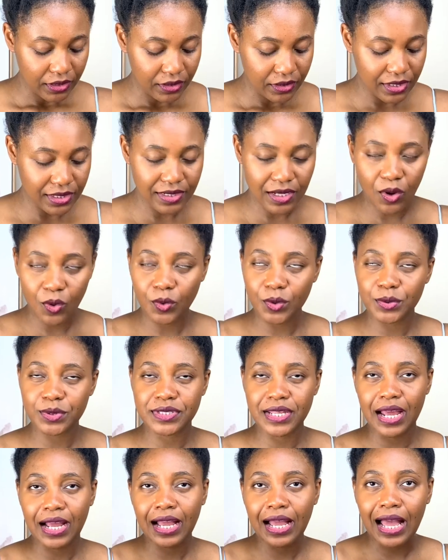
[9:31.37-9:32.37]
these are oils
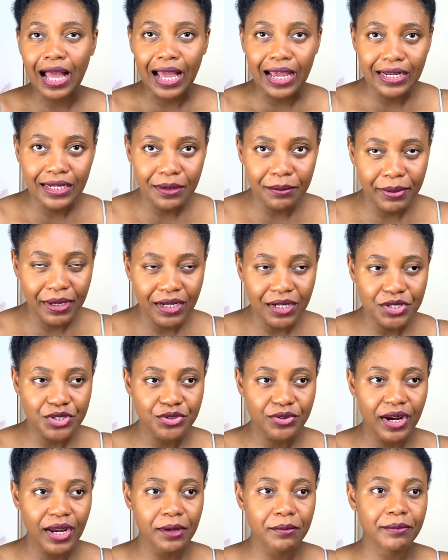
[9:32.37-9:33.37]
that kind of
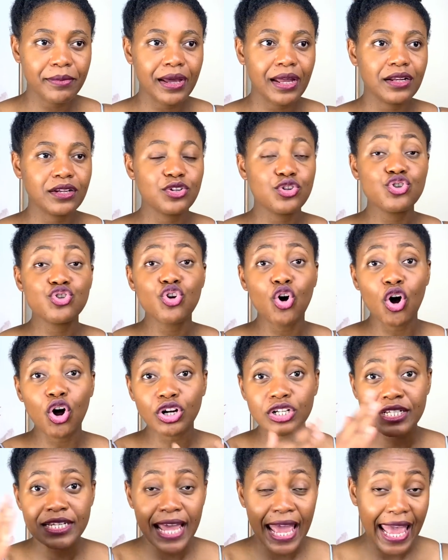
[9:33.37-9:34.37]
penetrate, but
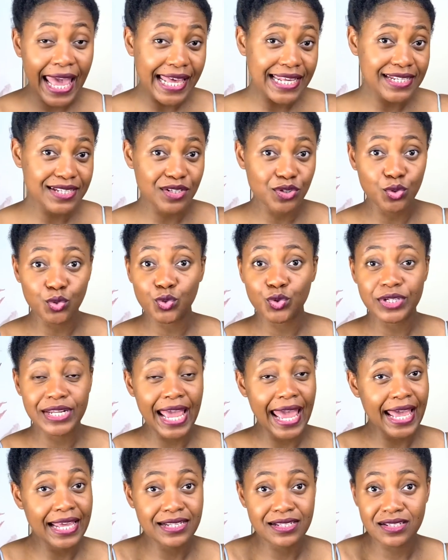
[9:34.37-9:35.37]
not as good
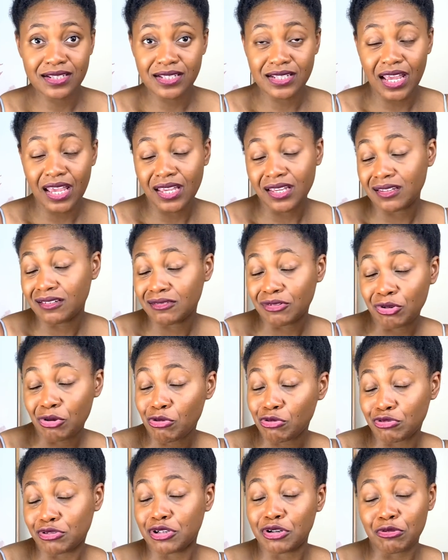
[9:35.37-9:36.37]
as say
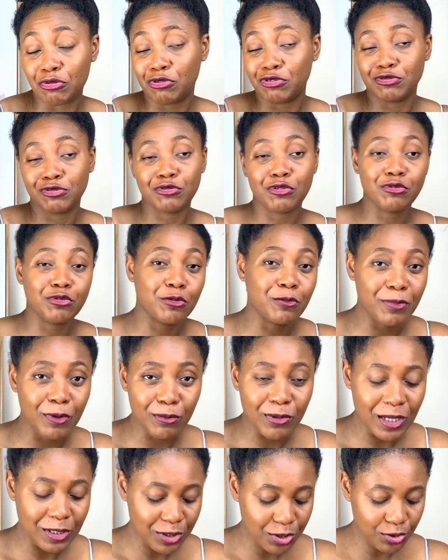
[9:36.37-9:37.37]
coconut oil or
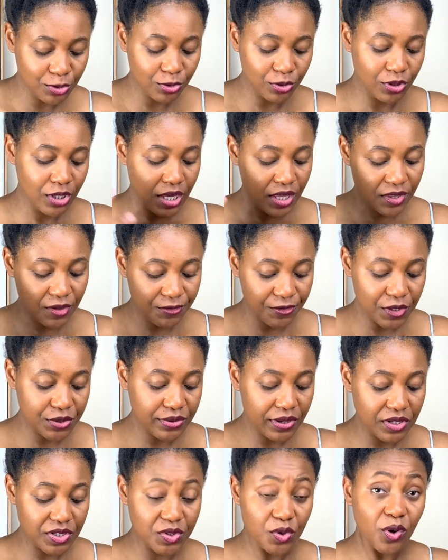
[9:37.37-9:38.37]
babassu. The first
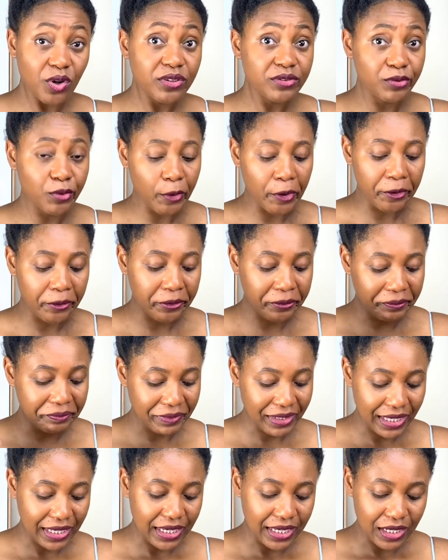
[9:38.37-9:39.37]
one is olive oil.
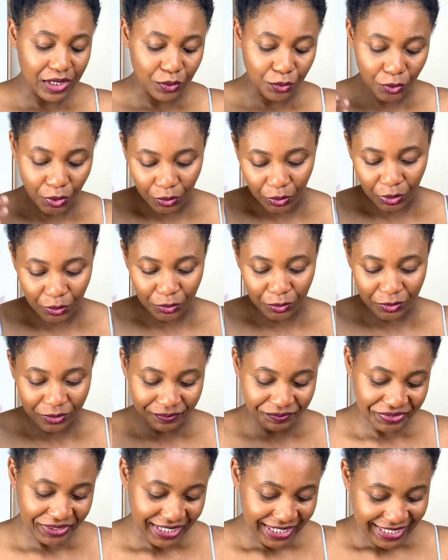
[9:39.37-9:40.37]
Woohoo!
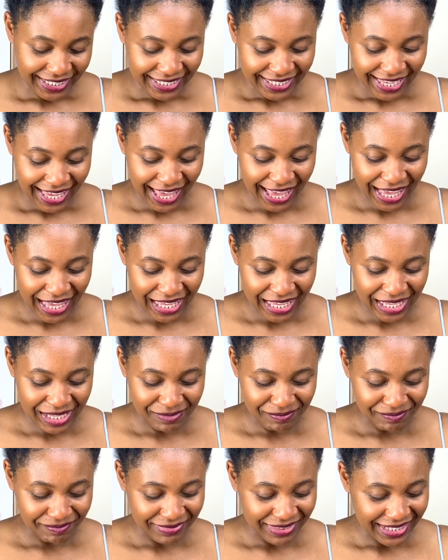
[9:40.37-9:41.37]

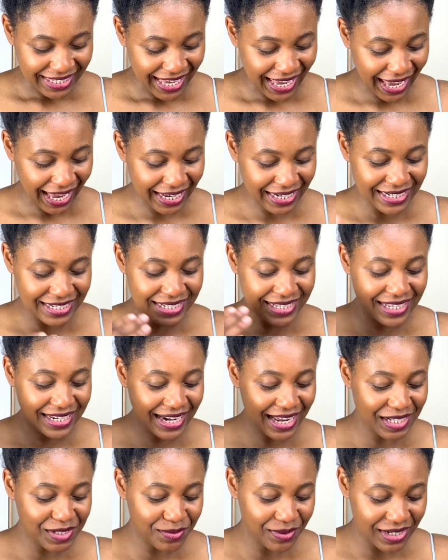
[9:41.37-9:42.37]
Um, and the
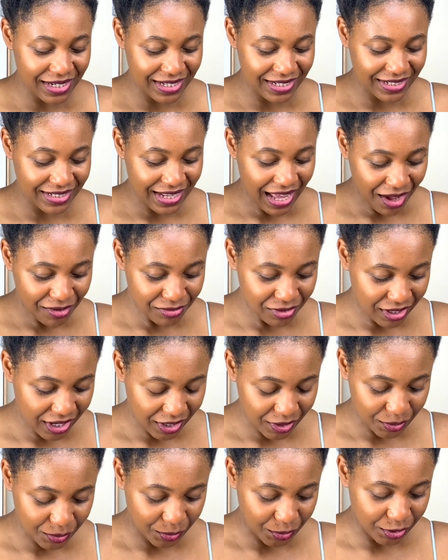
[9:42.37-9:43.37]
next one is
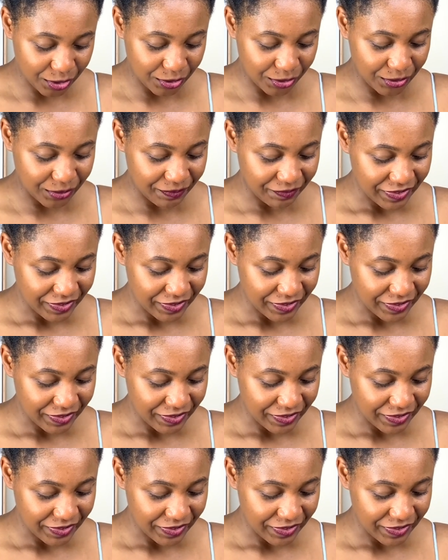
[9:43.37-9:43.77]
avocado oil.